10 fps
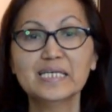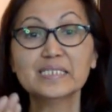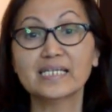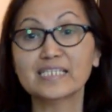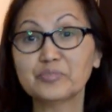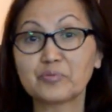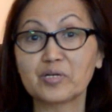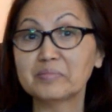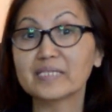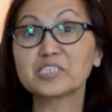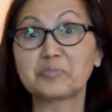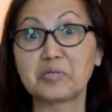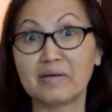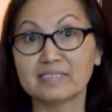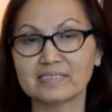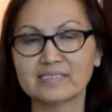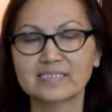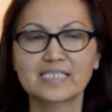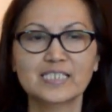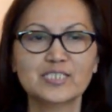That is probably experimental.
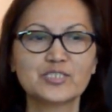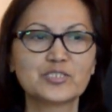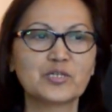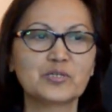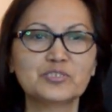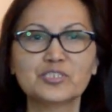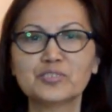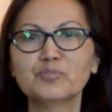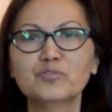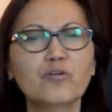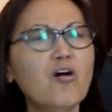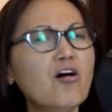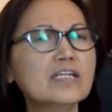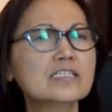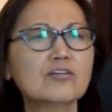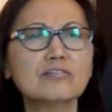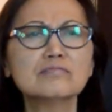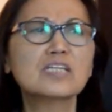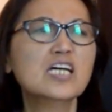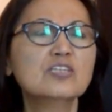So just move on and
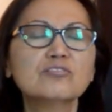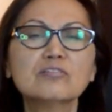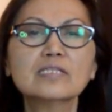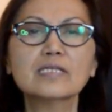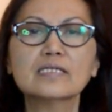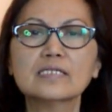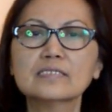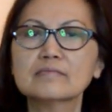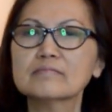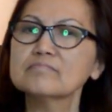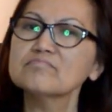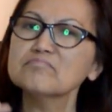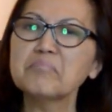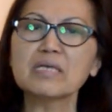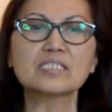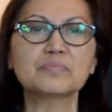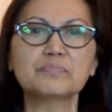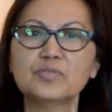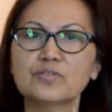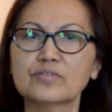don't let it mess up
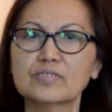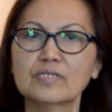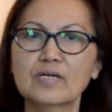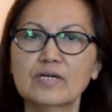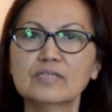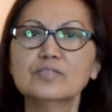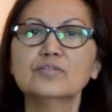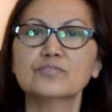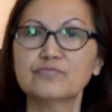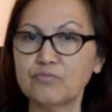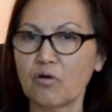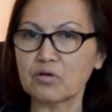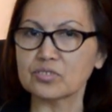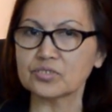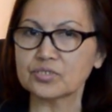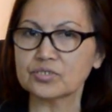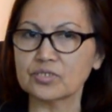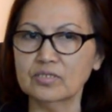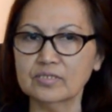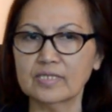your focus
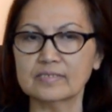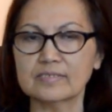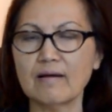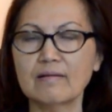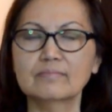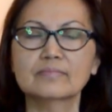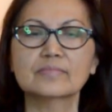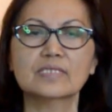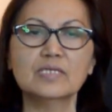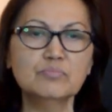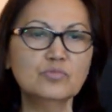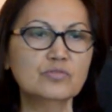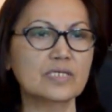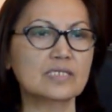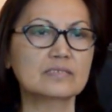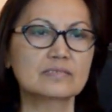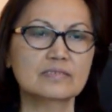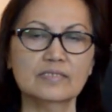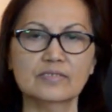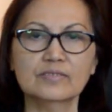on the exam. Keep moving,
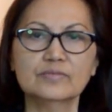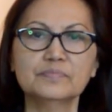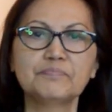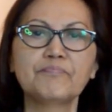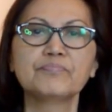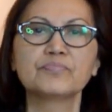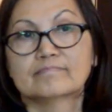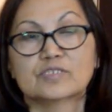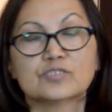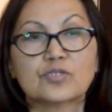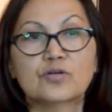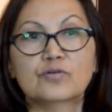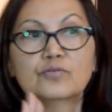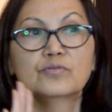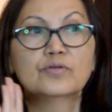you know. So